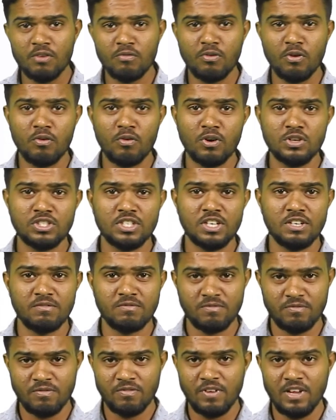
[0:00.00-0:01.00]
you for
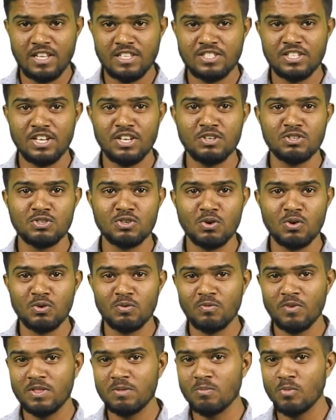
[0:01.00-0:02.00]
watching. We'll see you
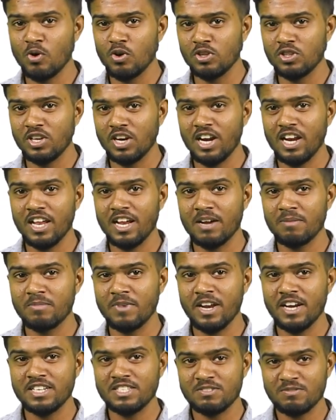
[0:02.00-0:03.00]
soon with more thrilling
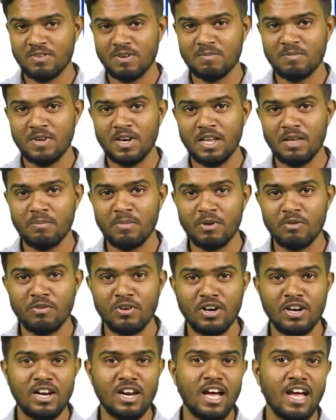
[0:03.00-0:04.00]
updates from the DP
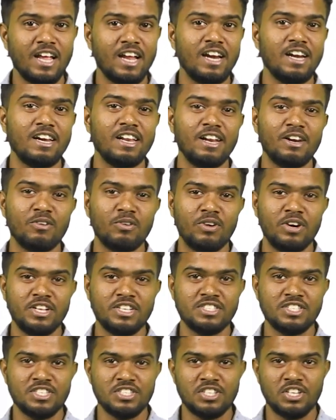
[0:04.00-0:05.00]
World
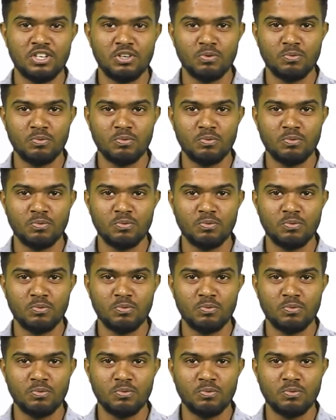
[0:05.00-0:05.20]
ILT20 Season